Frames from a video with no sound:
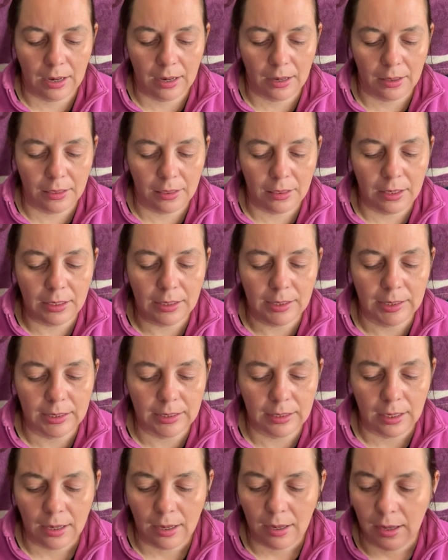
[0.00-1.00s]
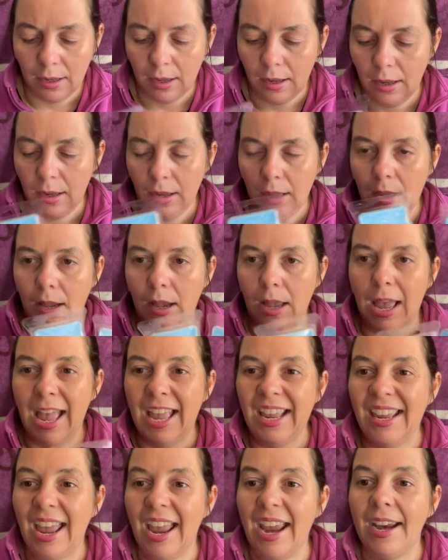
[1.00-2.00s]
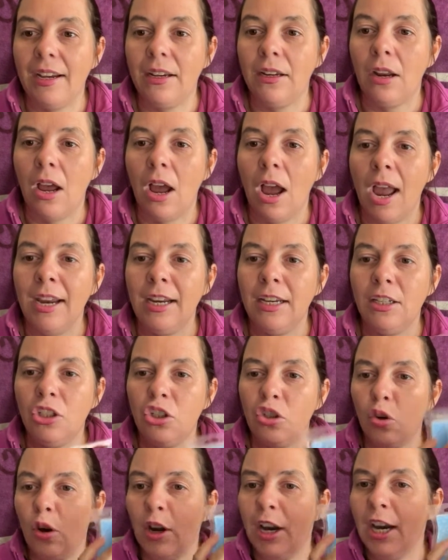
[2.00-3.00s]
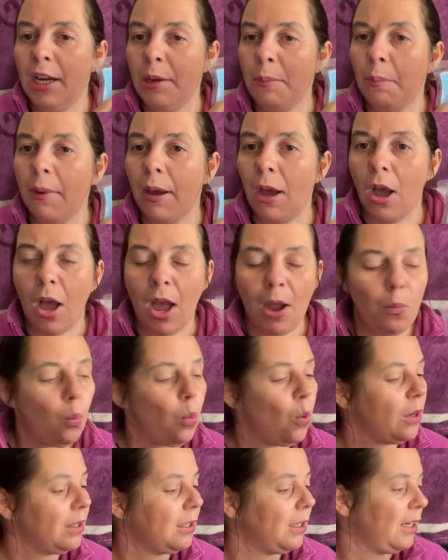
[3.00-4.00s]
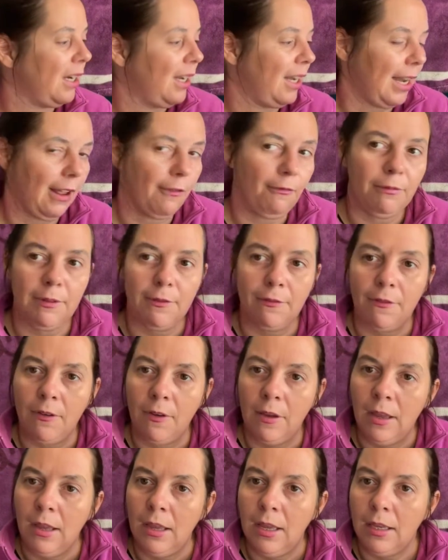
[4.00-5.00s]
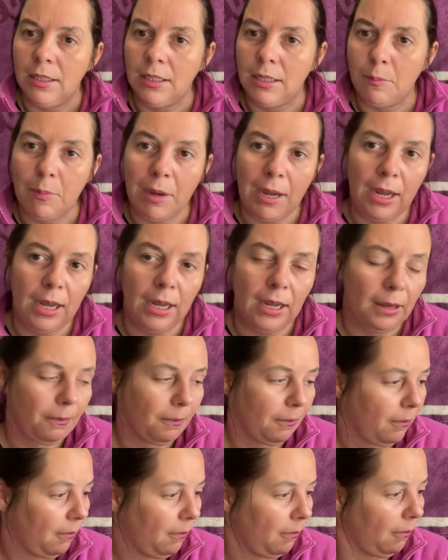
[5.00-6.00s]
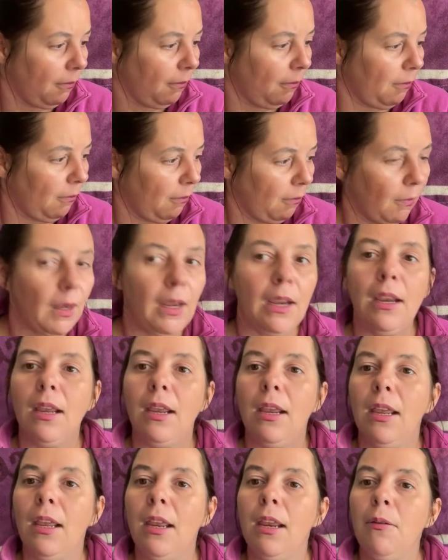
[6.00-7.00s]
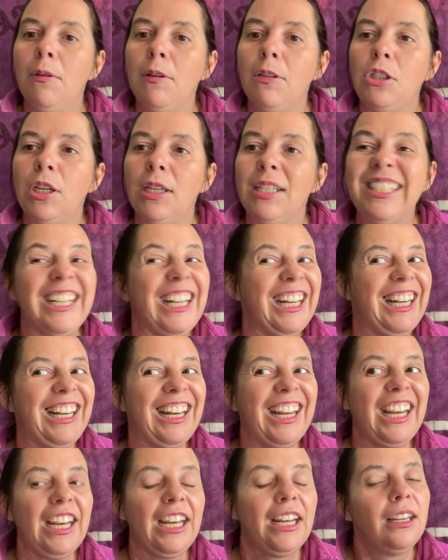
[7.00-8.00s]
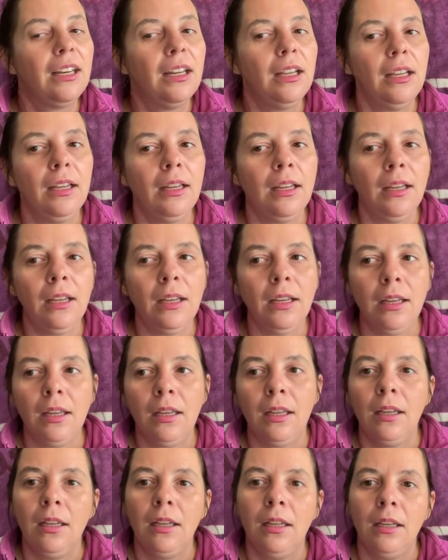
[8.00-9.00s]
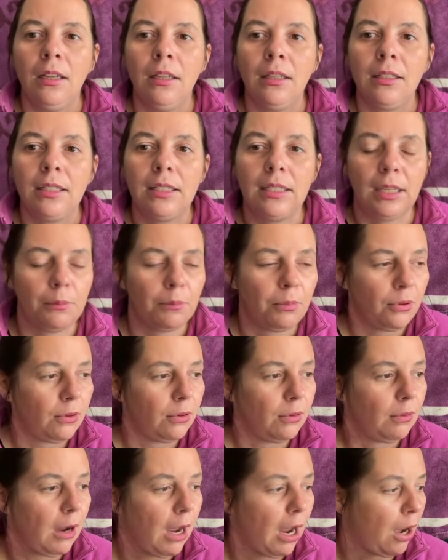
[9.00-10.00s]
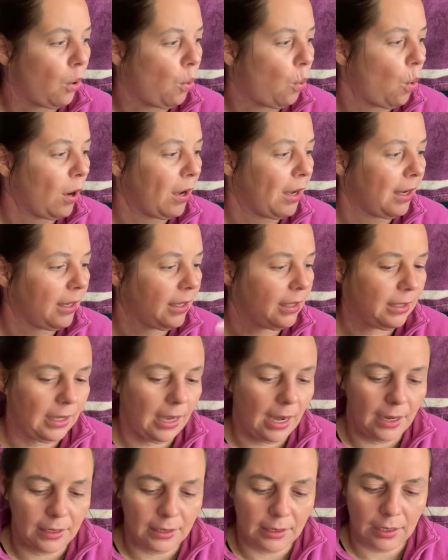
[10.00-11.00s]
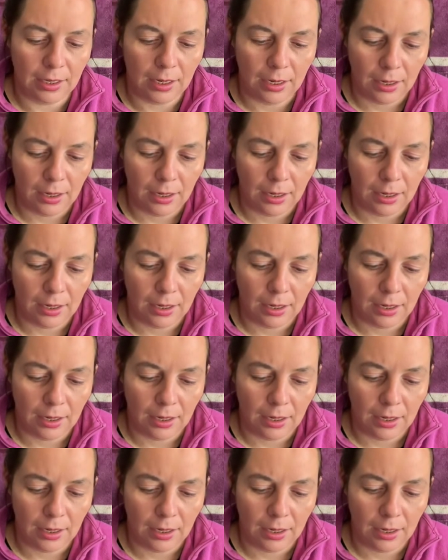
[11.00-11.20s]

this, again, I enjoyed, but I wasn't in love with. To me, it was just a clean, simple, aquatic scent.